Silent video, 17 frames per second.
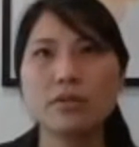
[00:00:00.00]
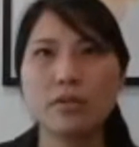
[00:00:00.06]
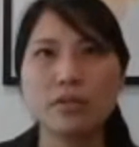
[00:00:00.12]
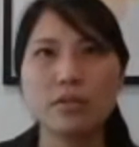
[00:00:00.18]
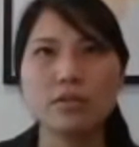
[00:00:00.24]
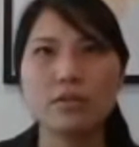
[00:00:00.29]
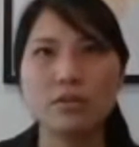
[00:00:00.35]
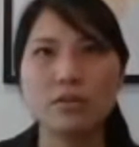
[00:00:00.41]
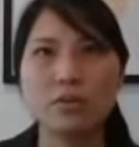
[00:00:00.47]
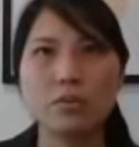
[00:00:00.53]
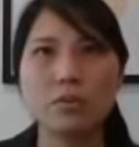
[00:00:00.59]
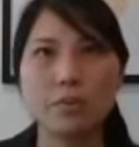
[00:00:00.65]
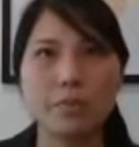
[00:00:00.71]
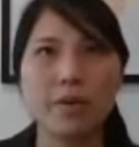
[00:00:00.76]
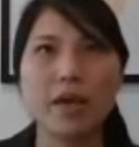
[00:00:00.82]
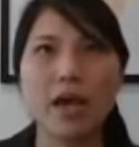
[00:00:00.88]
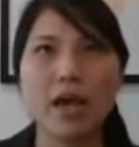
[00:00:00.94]
solicitor
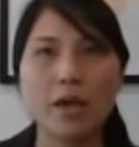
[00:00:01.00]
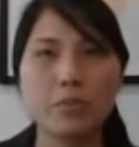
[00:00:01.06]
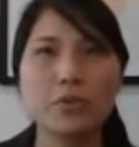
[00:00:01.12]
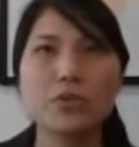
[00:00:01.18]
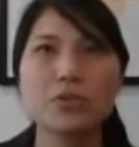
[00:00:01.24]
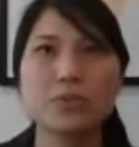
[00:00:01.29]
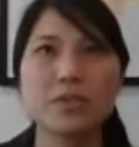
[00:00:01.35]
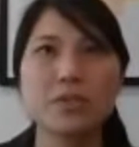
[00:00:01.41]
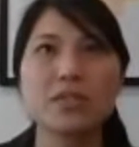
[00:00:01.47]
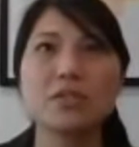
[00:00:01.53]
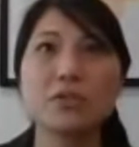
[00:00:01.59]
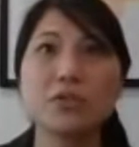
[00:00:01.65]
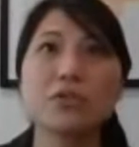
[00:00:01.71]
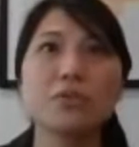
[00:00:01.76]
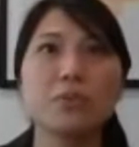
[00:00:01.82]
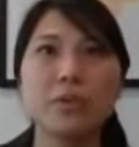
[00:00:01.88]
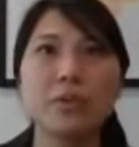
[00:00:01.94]
would be able to
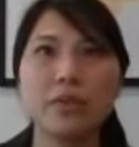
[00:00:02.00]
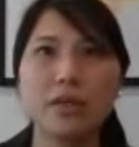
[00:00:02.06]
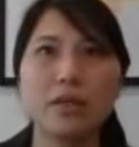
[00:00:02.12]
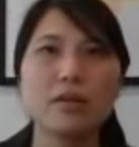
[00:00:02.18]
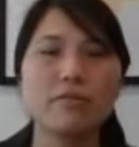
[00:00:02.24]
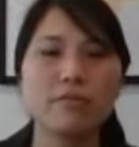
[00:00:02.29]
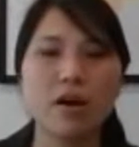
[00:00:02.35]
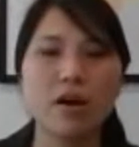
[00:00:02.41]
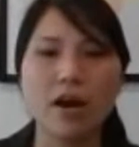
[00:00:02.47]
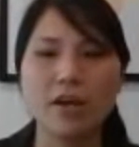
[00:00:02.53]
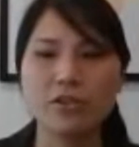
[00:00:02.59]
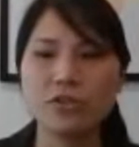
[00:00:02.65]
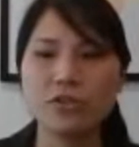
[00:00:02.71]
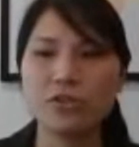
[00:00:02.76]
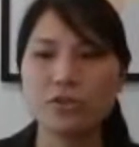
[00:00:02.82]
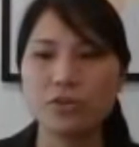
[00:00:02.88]
assist you with and advise